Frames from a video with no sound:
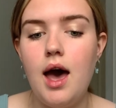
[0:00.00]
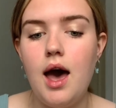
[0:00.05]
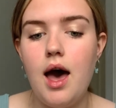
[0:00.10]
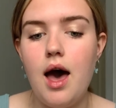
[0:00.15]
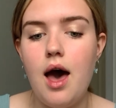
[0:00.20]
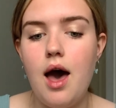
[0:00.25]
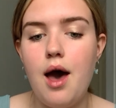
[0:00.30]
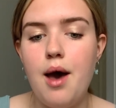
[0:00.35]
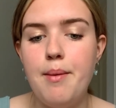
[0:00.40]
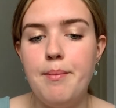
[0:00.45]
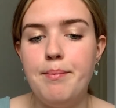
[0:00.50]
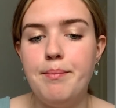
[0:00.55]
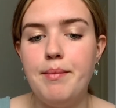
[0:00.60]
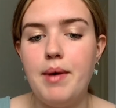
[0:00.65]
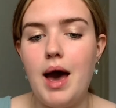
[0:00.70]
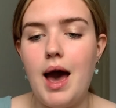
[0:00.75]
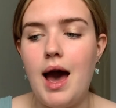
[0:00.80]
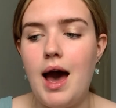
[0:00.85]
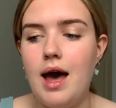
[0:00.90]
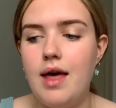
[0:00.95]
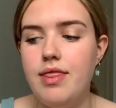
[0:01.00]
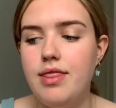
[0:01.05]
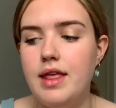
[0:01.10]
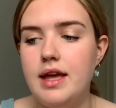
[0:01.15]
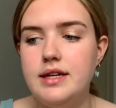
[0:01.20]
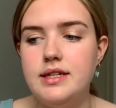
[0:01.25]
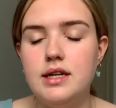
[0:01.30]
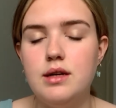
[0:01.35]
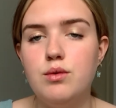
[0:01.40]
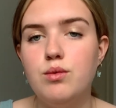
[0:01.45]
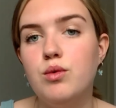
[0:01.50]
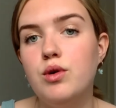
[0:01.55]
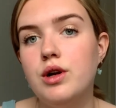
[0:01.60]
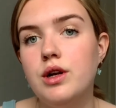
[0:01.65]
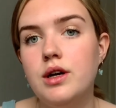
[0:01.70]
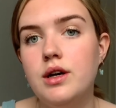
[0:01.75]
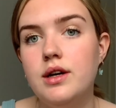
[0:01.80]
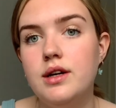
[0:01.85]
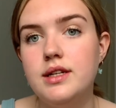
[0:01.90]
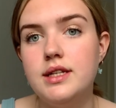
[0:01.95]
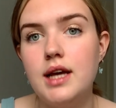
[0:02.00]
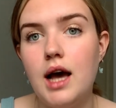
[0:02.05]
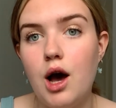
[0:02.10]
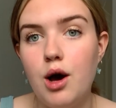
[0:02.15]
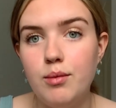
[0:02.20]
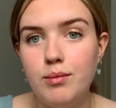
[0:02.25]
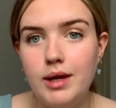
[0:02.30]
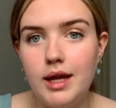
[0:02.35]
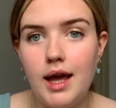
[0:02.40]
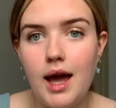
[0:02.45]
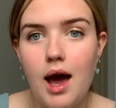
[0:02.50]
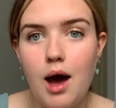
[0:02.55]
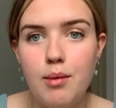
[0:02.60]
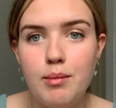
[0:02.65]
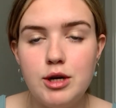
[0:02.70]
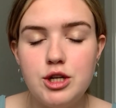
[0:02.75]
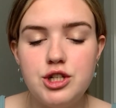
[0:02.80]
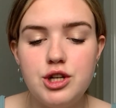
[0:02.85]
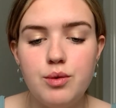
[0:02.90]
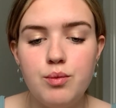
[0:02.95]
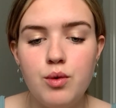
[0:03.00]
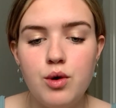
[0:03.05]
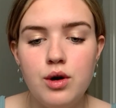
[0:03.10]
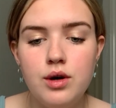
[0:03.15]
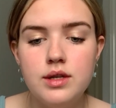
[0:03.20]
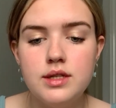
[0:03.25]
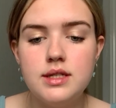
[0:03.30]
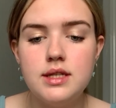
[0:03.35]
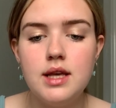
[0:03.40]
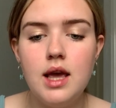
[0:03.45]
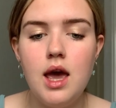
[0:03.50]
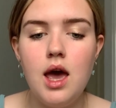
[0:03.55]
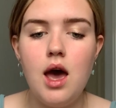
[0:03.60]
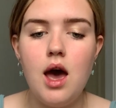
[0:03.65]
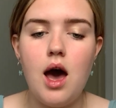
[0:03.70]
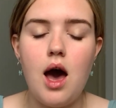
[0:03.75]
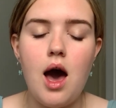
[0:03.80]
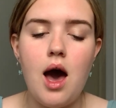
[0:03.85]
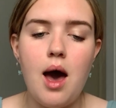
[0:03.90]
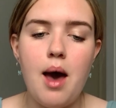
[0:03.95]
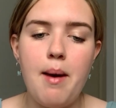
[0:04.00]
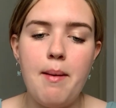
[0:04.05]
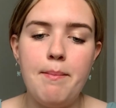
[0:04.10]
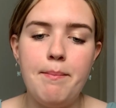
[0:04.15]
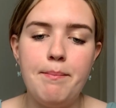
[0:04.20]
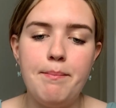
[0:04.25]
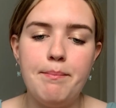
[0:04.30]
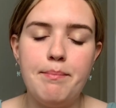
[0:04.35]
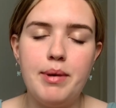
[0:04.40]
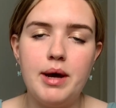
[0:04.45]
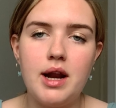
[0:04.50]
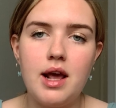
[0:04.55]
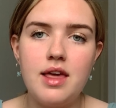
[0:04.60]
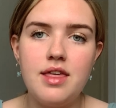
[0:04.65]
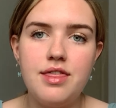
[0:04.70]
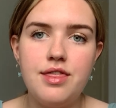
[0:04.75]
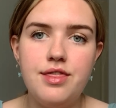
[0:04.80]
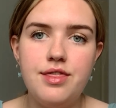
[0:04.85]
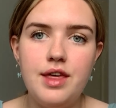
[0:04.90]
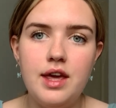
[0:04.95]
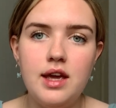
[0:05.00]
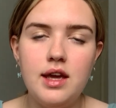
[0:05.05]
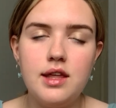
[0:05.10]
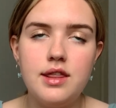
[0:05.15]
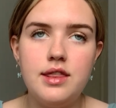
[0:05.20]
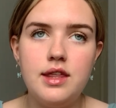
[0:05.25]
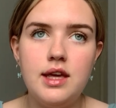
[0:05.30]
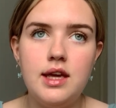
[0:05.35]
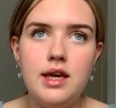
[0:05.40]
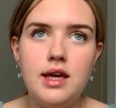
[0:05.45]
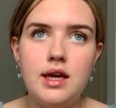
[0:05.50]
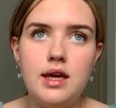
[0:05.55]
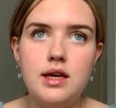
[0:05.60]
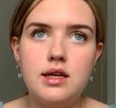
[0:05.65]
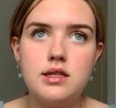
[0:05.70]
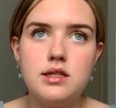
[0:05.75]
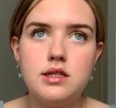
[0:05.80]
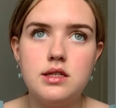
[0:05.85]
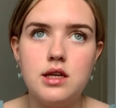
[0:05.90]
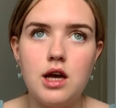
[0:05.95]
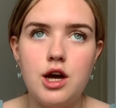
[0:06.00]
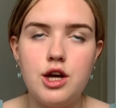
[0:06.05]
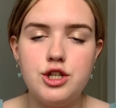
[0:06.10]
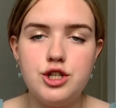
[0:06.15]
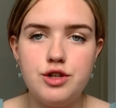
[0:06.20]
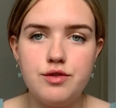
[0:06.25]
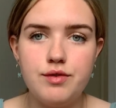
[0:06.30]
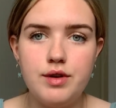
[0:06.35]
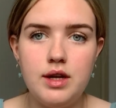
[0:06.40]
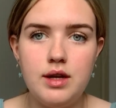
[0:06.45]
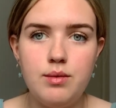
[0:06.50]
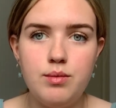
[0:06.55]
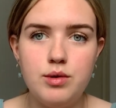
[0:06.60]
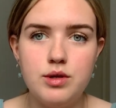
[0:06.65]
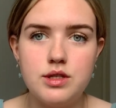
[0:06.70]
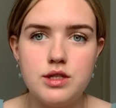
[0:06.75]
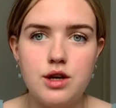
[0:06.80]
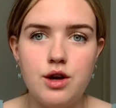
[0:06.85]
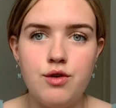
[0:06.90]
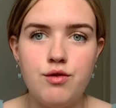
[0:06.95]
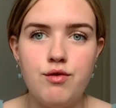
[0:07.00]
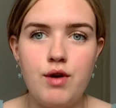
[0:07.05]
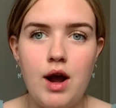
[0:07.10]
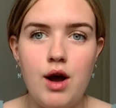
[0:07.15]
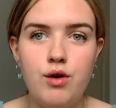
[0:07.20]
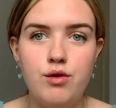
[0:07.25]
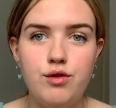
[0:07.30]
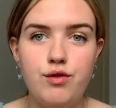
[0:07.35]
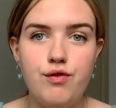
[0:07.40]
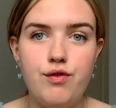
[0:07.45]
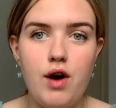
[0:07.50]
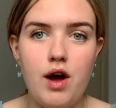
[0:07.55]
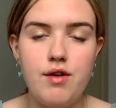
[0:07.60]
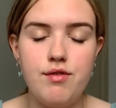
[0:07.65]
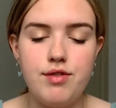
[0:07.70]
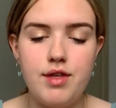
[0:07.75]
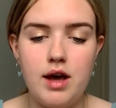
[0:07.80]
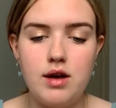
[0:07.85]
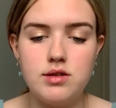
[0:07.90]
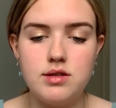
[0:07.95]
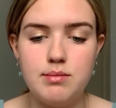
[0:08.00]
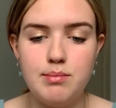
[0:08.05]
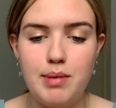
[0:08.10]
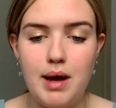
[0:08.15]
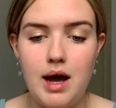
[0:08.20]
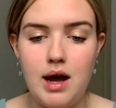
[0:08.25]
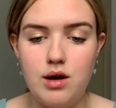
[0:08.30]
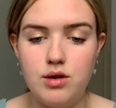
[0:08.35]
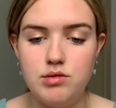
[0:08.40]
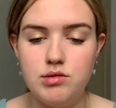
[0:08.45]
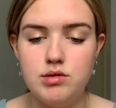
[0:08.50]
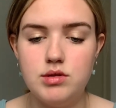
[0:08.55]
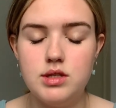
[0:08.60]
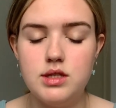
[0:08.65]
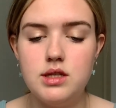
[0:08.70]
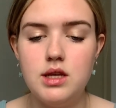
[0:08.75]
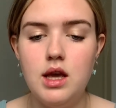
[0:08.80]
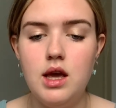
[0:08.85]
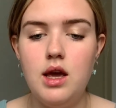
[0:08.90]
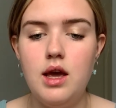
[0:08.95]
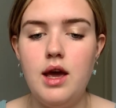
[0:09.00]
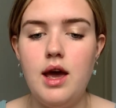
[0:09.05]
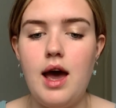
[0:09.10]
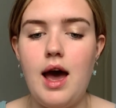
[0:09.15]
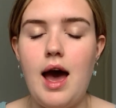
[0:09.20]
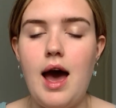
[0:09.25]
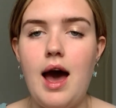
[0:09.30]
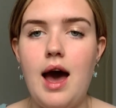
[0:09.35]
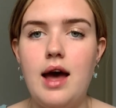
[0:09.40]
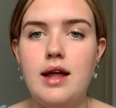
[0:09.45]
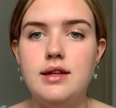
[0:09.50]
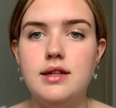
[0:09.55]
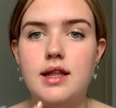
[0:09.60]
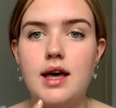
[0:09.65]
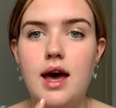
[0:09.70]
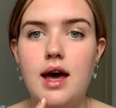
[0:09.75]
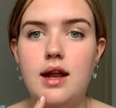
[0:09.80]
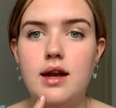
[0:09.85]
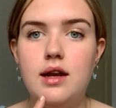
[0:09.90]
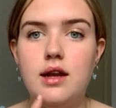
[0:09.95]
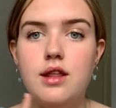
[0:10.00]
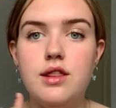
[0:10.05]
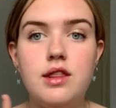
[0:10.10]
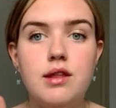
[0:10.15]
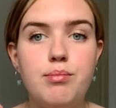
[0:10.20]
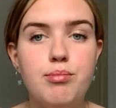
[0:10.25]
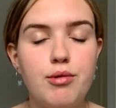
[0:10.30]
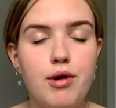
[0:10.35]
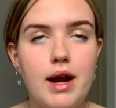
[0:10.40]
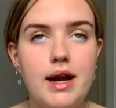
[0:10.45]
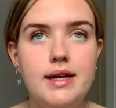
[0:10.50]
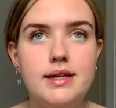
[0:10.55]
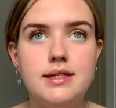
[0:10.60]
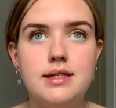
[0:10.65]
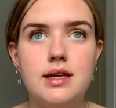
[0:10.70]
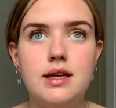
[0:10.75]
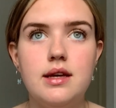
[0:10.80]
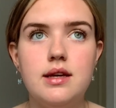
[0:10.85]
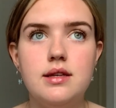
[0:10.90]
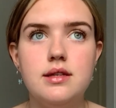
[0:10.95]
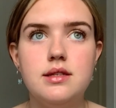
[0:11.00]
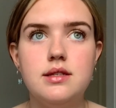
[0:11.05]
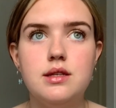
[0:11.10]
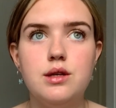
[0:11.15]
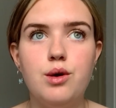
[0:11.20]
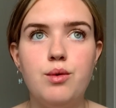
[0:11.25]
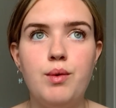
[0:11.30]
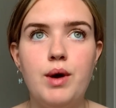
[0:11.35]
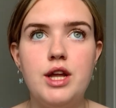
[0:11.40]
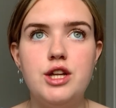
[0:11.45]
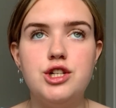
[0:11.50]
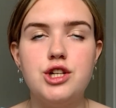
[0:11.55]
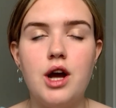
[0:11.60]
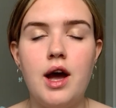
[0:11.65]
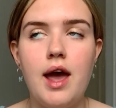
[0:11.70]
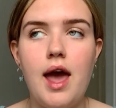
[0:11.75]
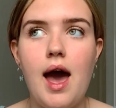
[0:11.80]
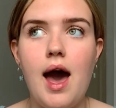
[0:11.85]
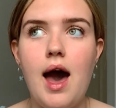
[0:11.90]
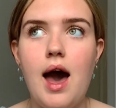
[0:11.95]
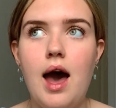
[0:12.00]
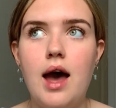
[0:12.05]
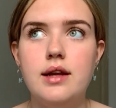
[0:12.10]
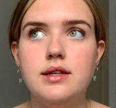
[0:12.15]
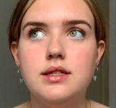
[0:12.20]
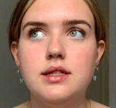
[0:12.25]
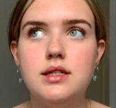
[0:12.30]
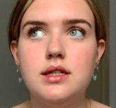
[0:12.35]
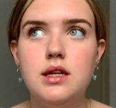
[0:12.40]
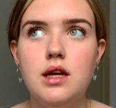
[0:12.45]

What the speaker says: and they didn't want to tell me how much it was. But I think the surgery was around £5,000, and then the braces, which I had